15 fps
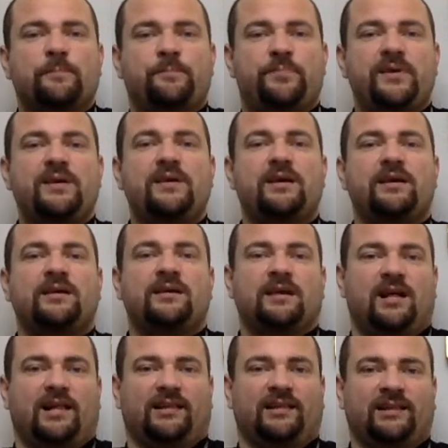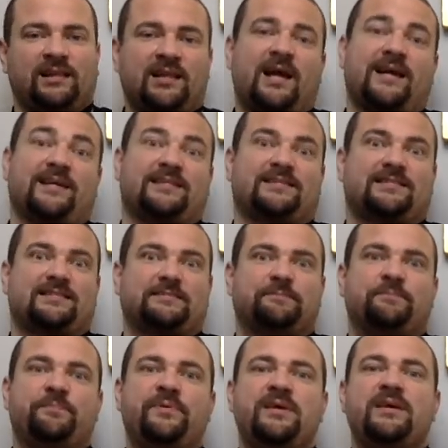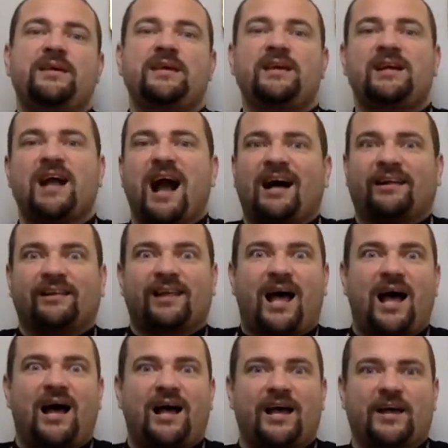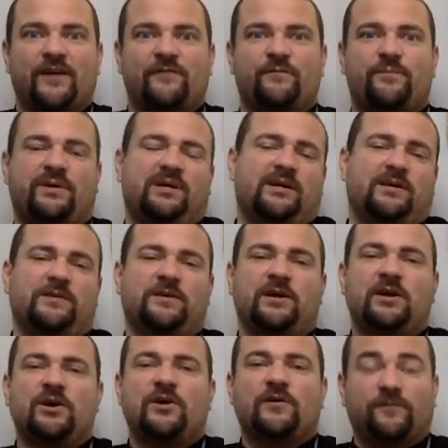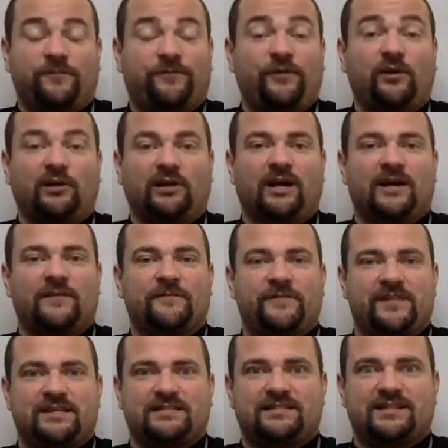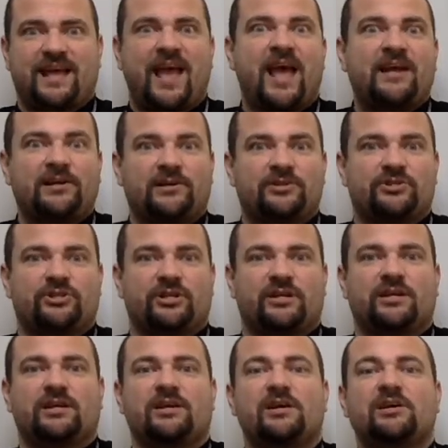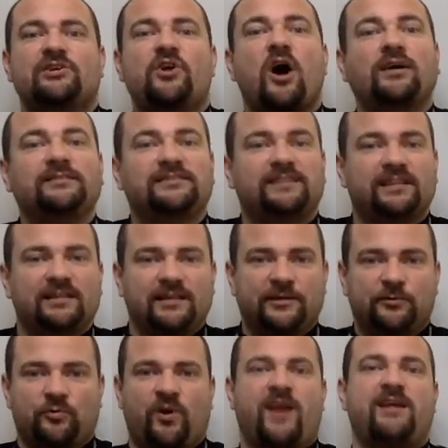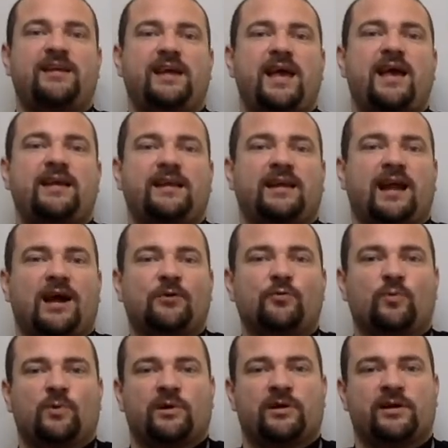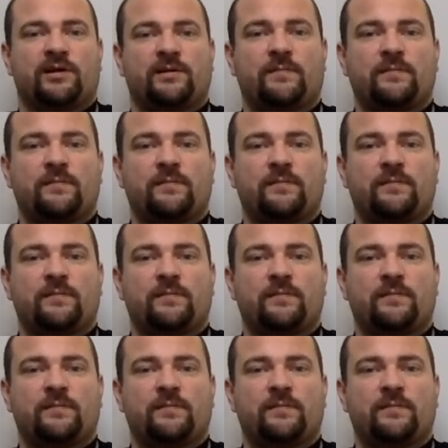being light, being alive, being full of this energy, constantly radiating outward.